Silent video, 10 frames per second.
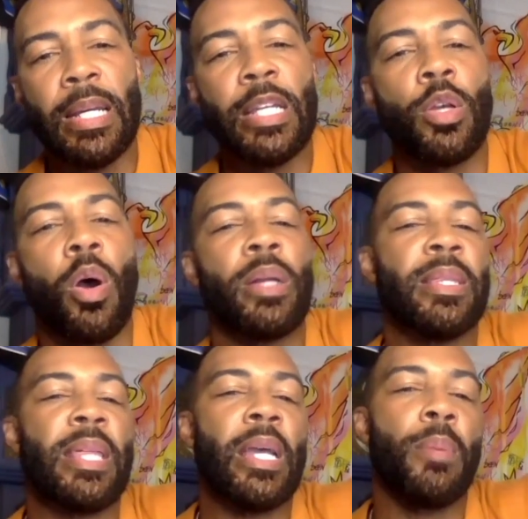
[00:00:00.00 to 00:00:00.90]
it's hard
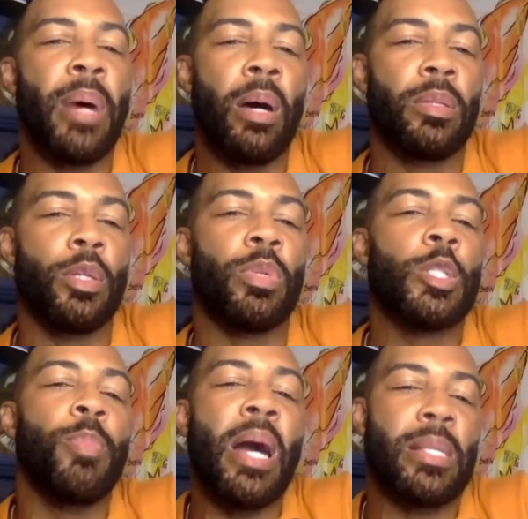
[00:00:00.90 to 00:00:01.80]
to think about the
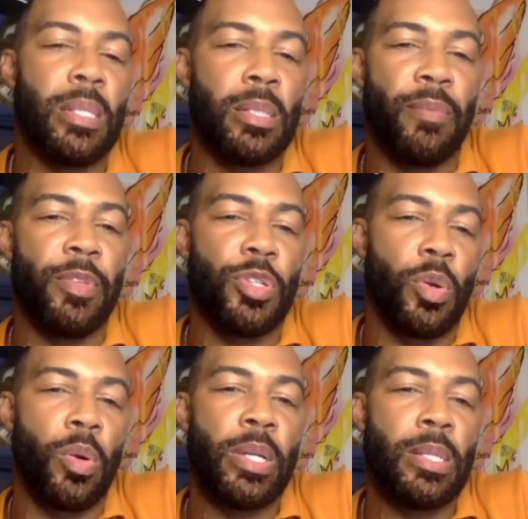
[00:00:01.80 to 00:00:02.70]
responses of the
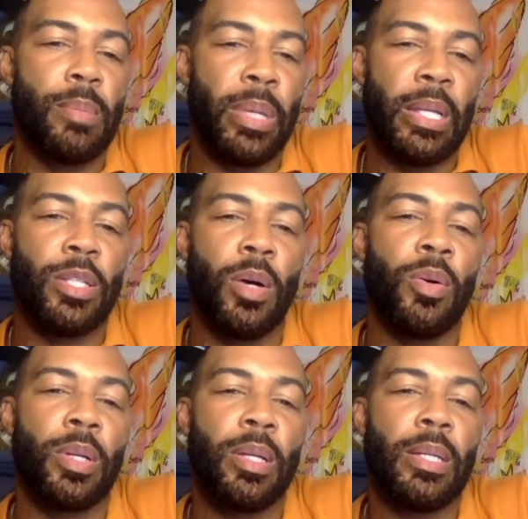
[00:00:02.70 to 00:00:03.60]
stories being
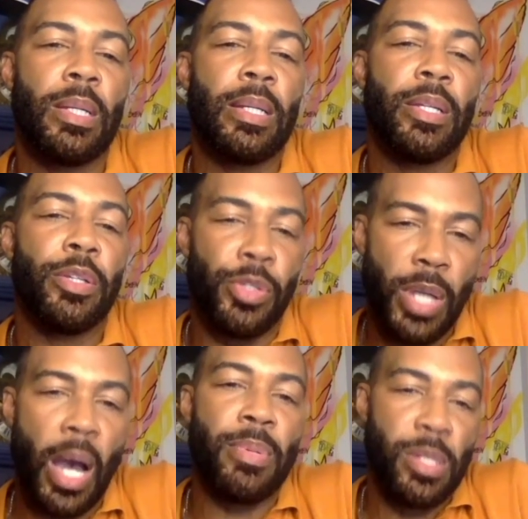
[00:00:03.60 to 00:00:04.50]
told. Your
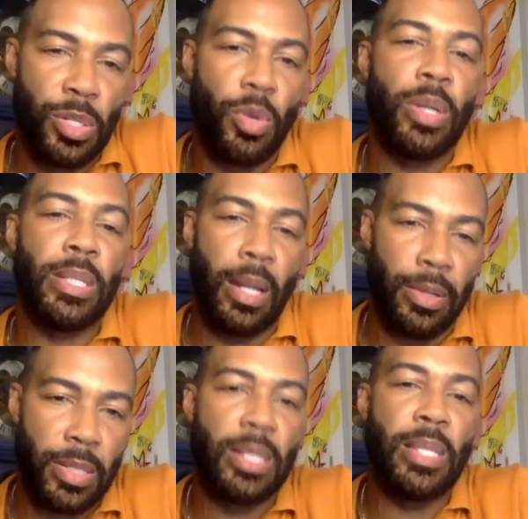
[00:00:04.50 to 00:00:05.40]
job as a
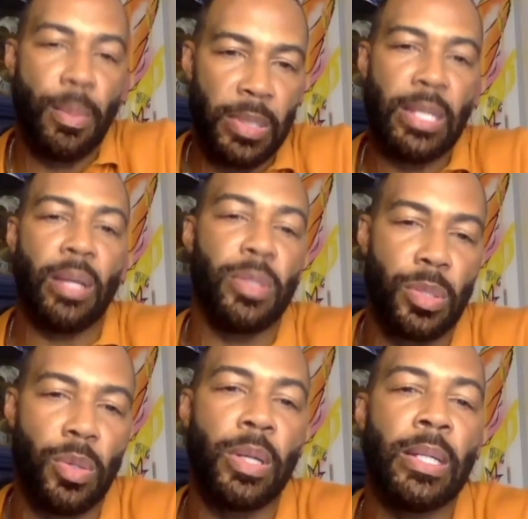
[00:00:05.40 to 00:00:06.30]
storyteller is to simply tell a
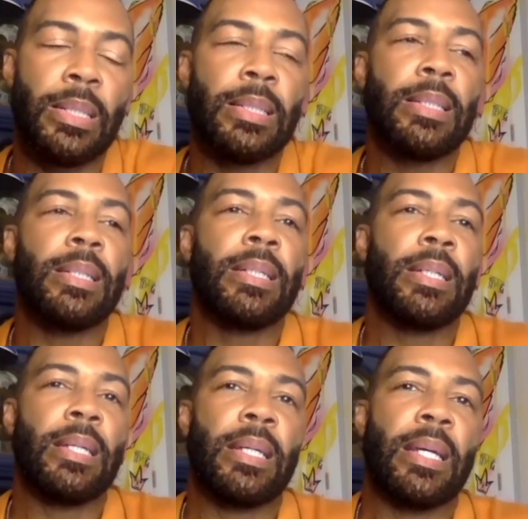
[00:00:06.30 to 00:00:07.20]
story.
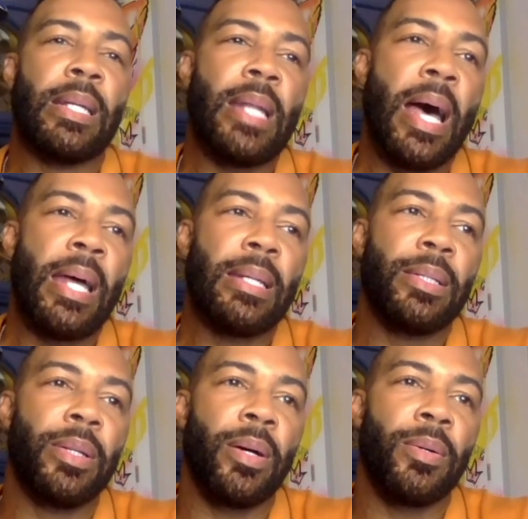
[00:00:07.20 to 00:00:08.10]
And that,
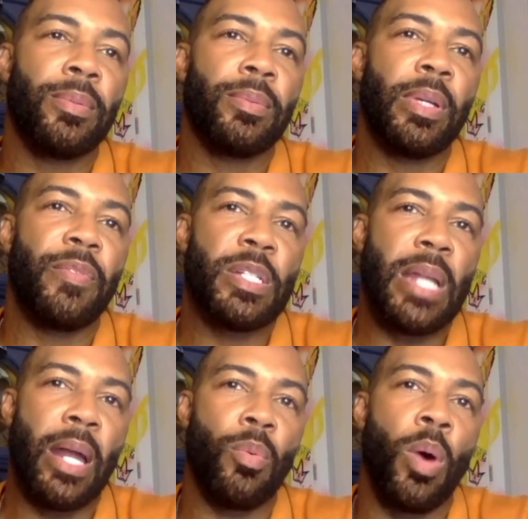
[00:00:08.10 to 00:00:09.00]
you know, if it's
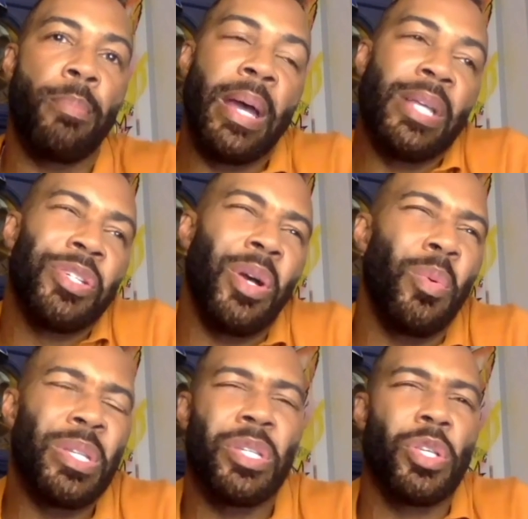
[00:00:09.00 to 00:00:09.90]
not a one-man
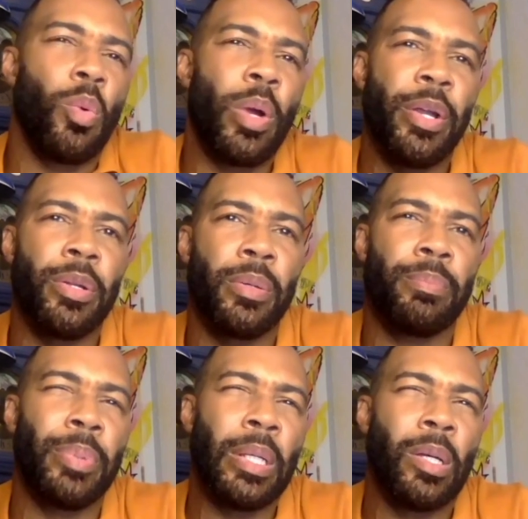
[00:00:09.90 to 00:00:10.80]
show, which is so weird
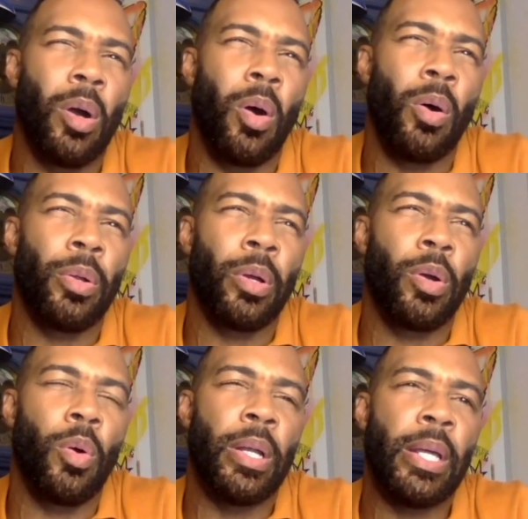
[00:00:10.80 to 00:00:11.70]
to be called or
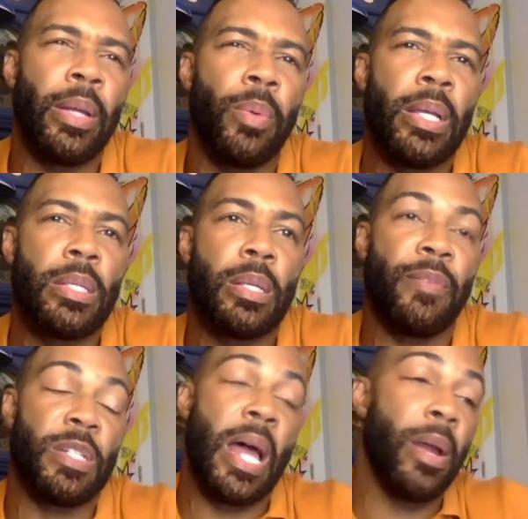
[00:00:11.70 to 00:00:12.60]
coined anyways,
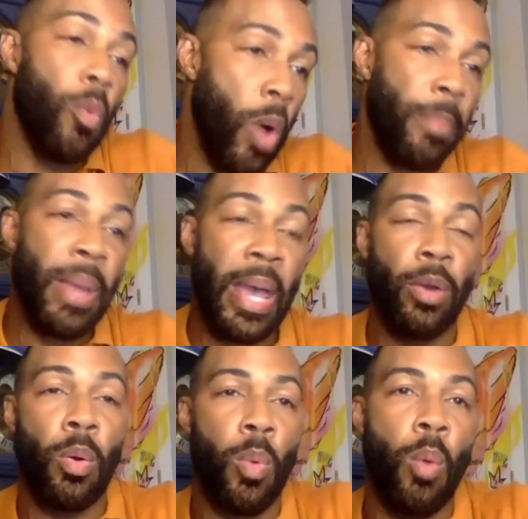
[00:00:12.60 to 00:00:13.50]
if it's not a
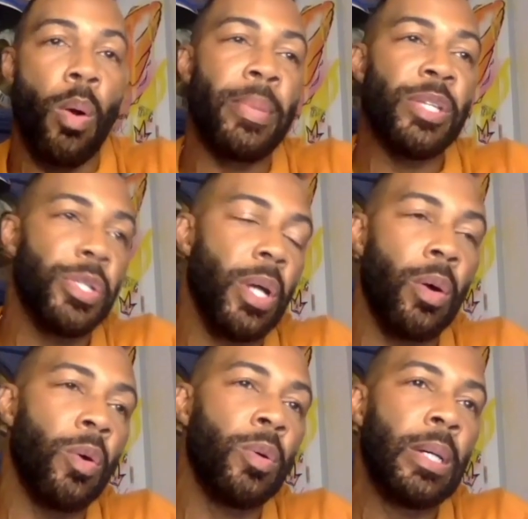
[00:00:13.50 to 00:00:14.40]
one-man or one-woman
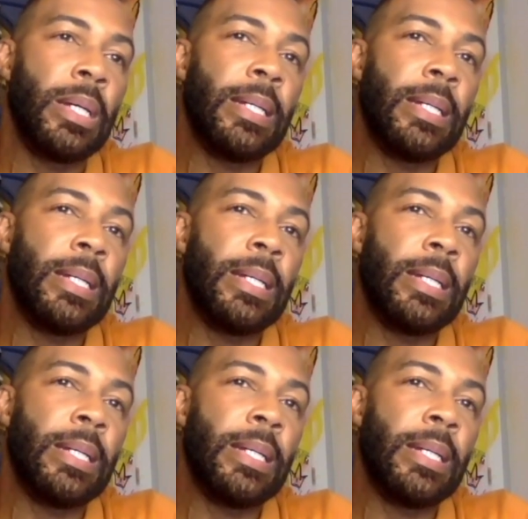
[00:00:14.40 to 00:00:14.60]
show,